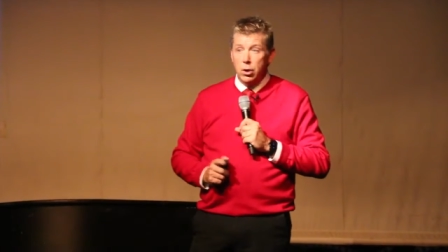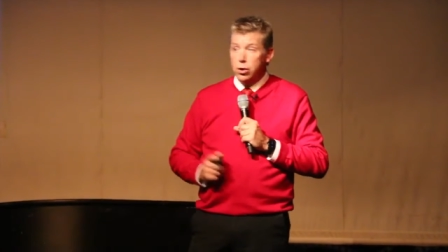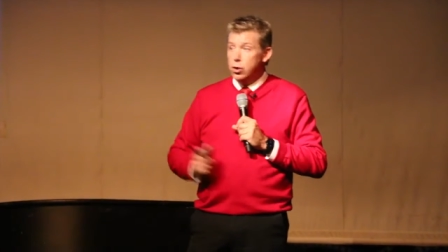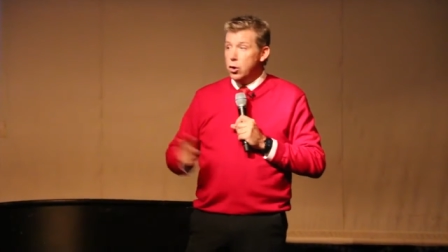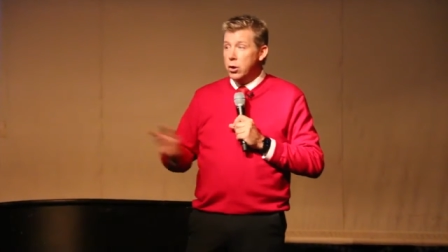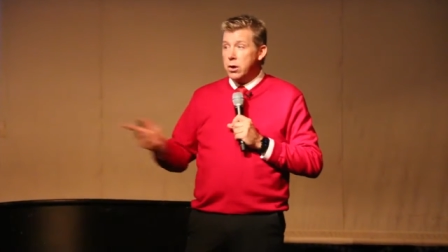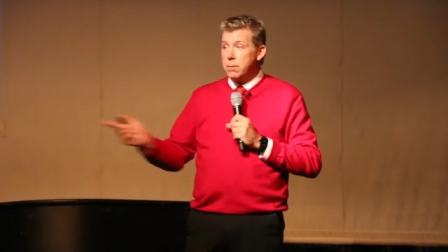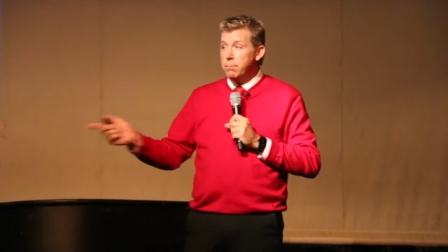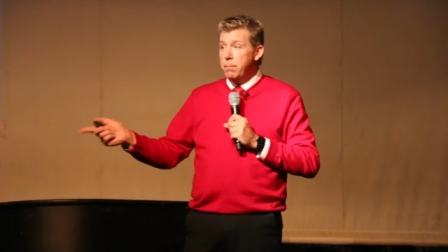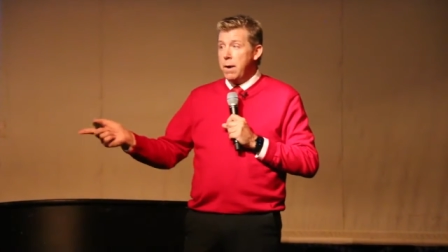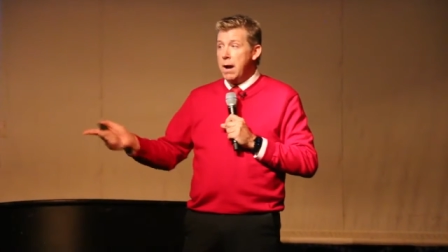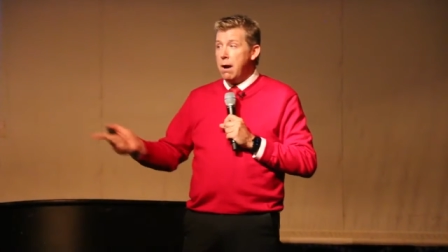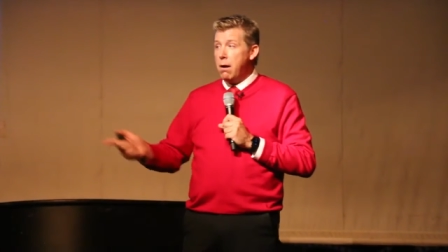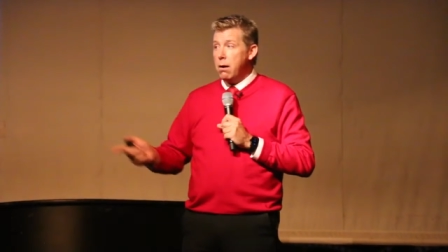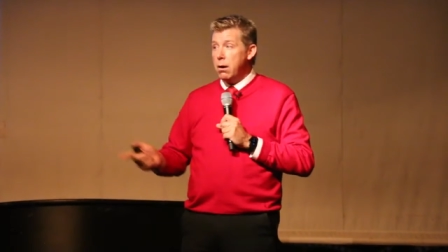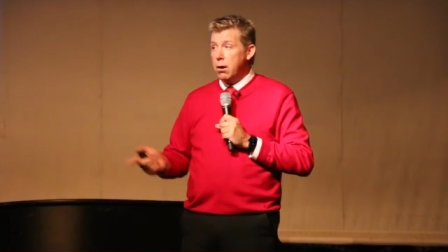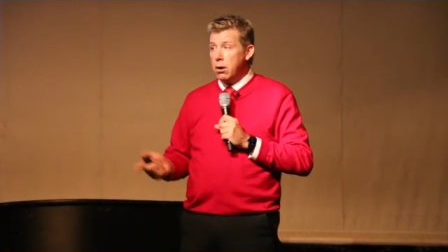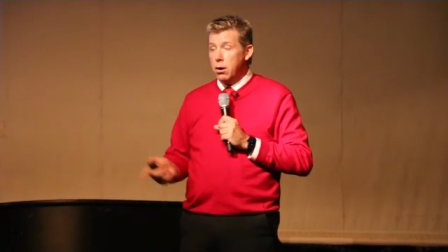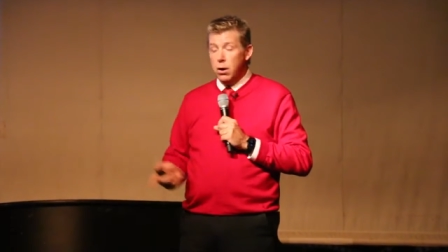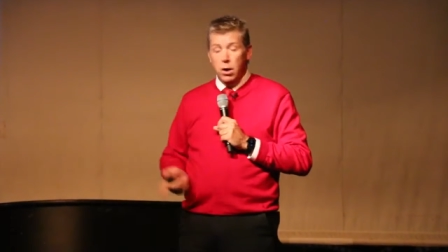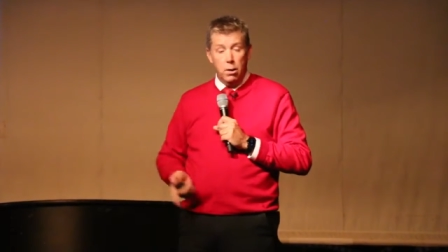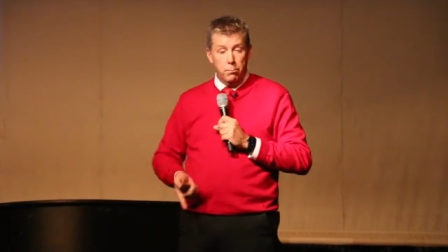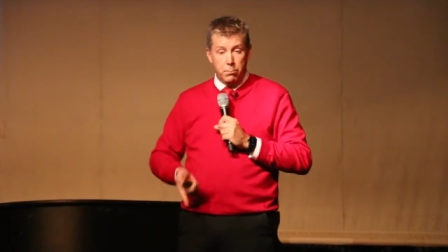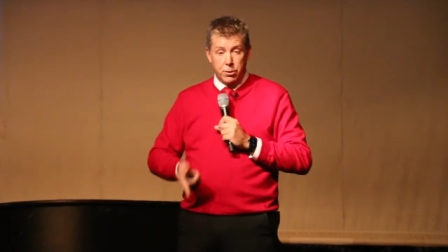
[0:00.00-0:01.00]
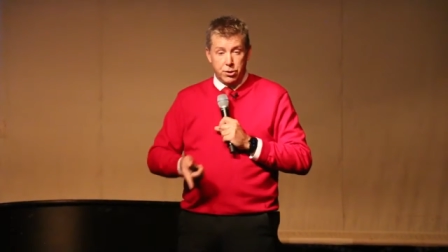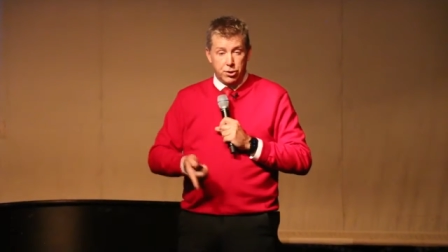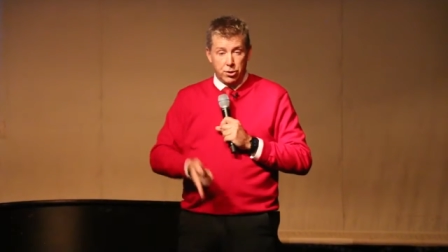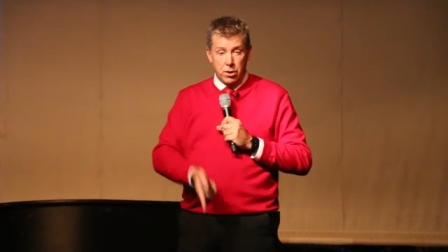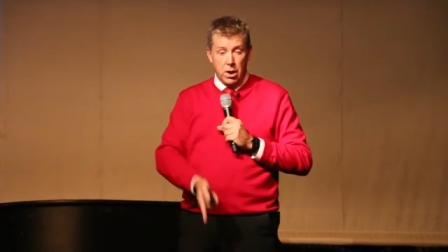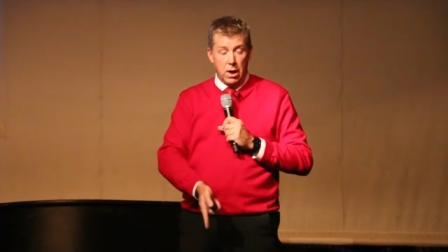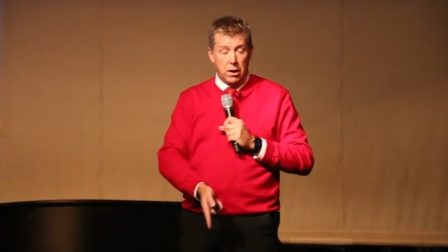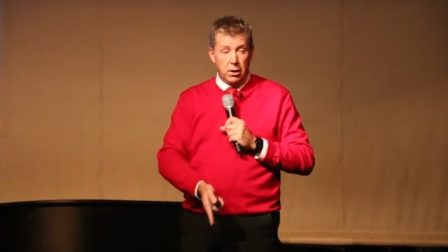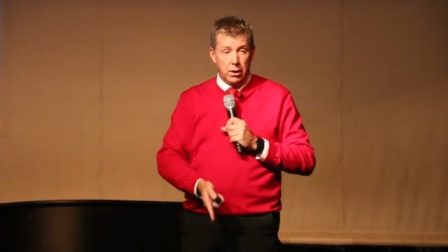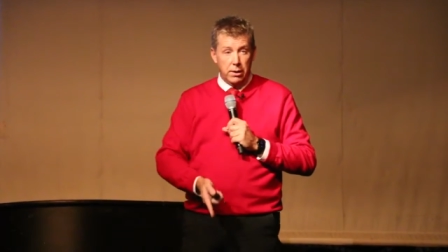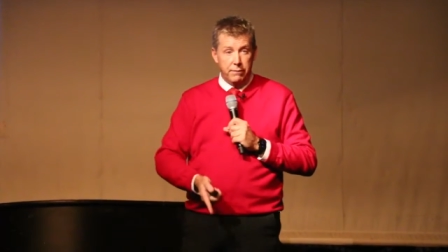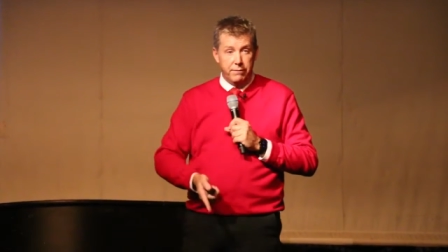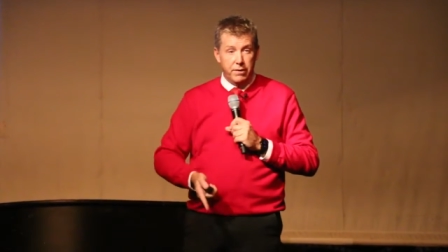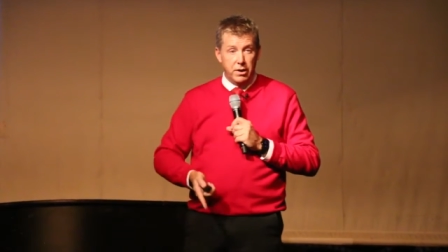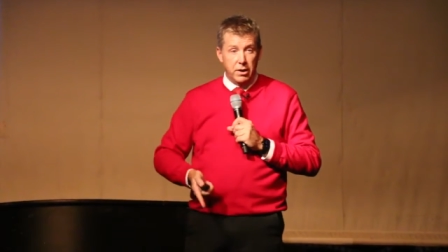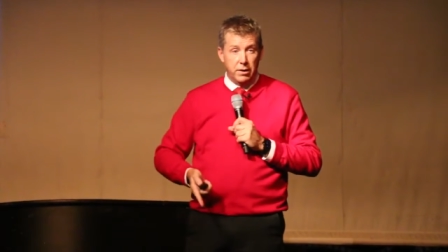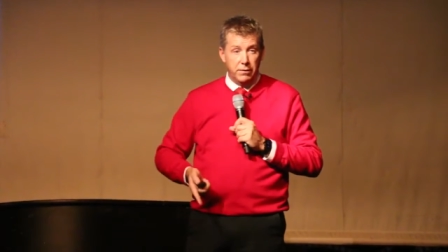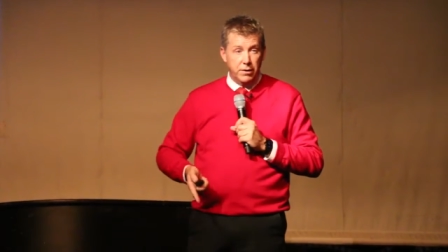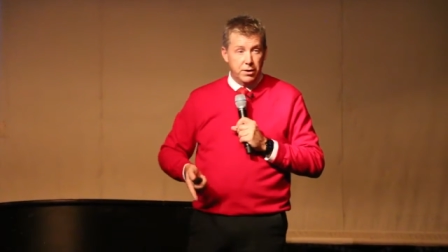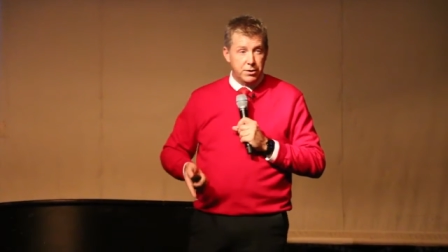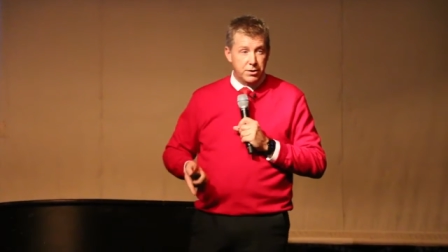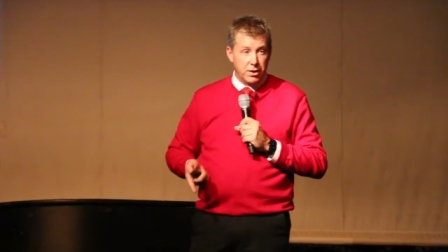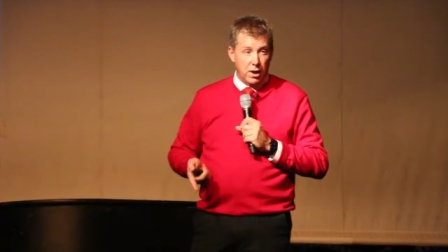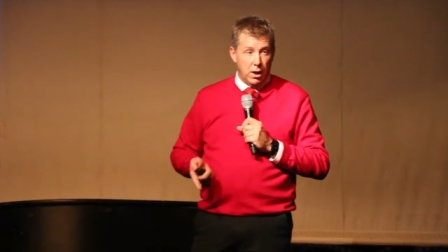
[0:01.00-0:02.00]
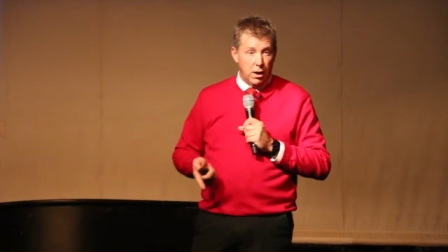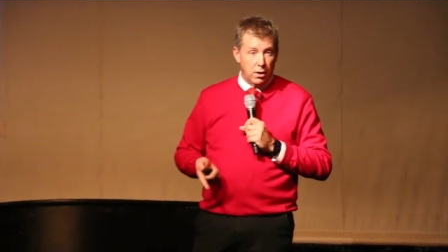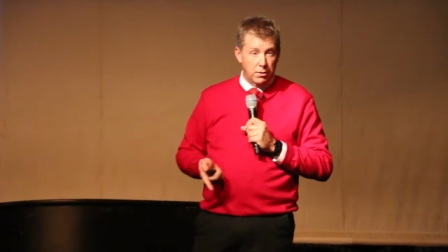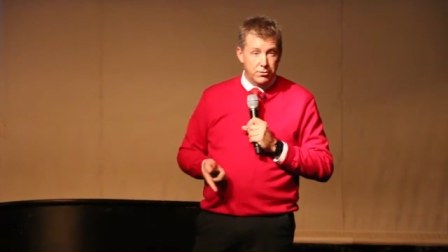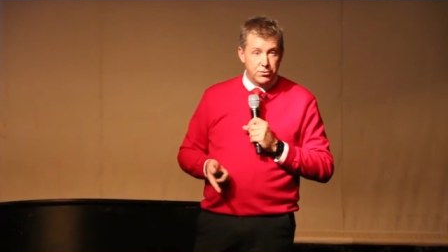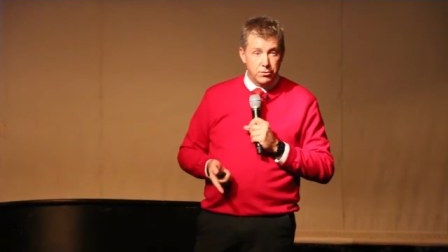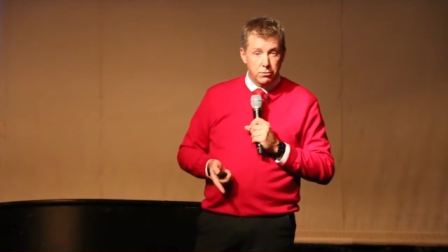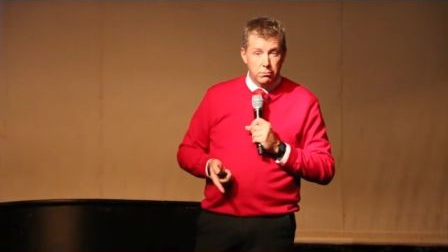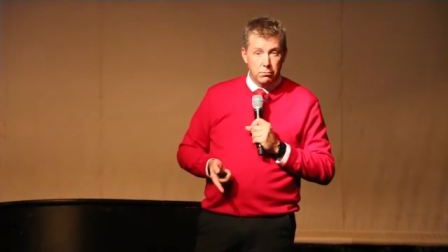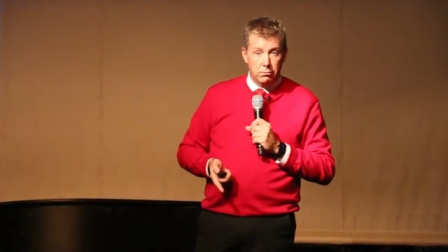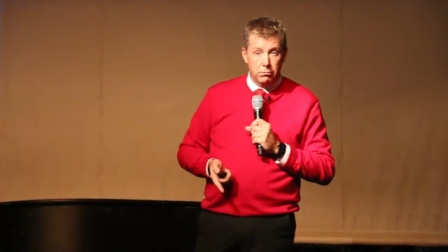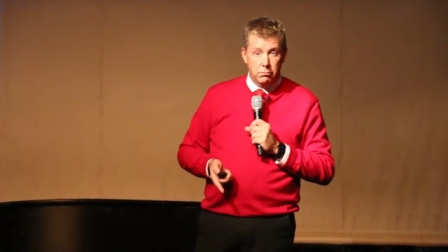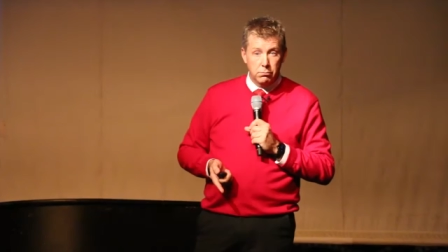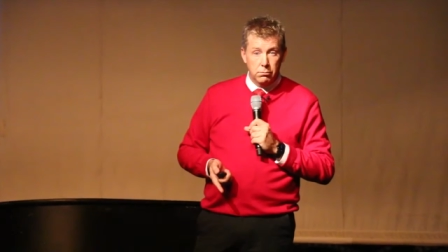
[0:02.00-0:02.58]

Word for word: You can marry her, but you're not living in this house.